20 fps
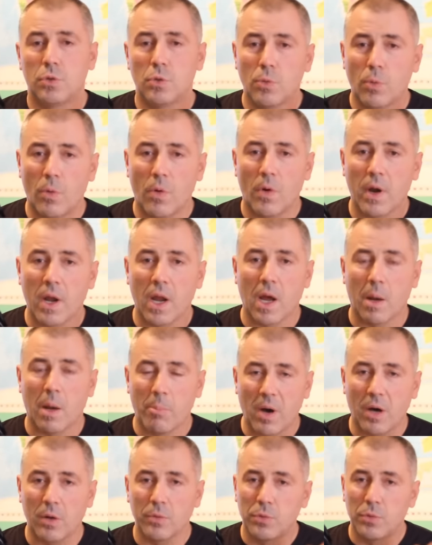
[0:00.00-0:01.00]
to worry
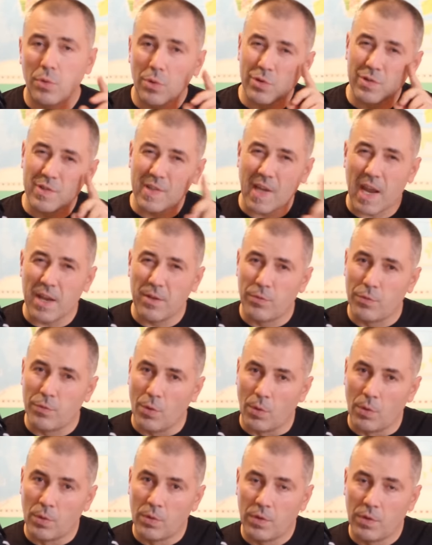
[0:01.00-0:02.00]
about your side
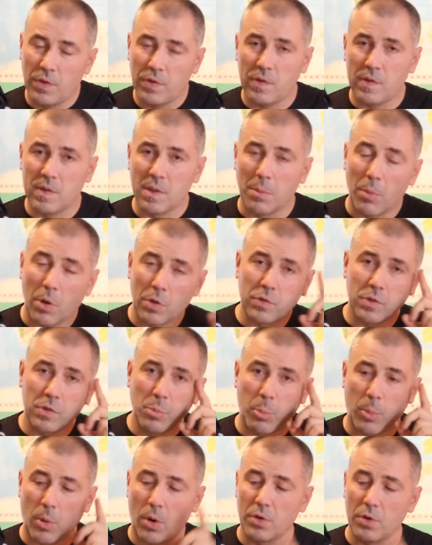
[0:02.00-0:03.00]
view. This is the most
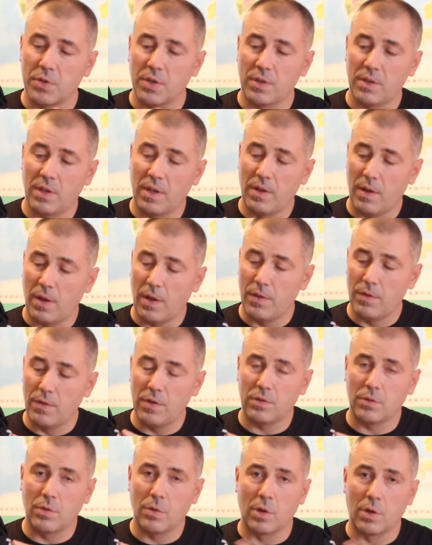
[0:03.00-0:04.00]
important in
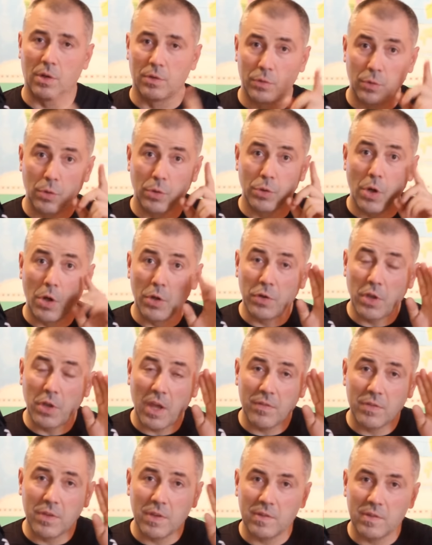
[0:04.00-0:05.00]
these goggles. You don't
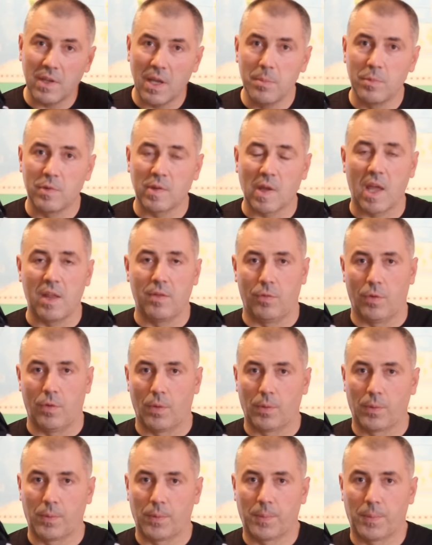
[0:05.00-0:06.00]
have the same side
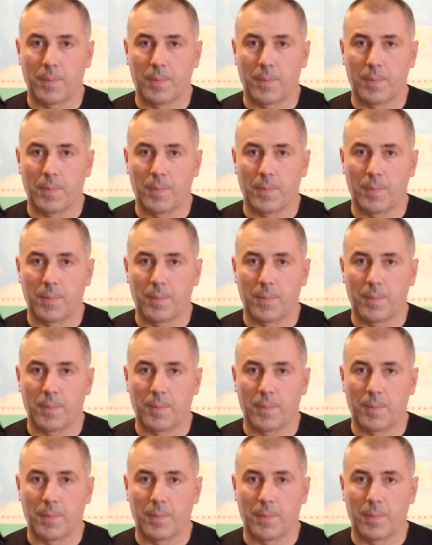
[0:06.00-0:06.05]
view.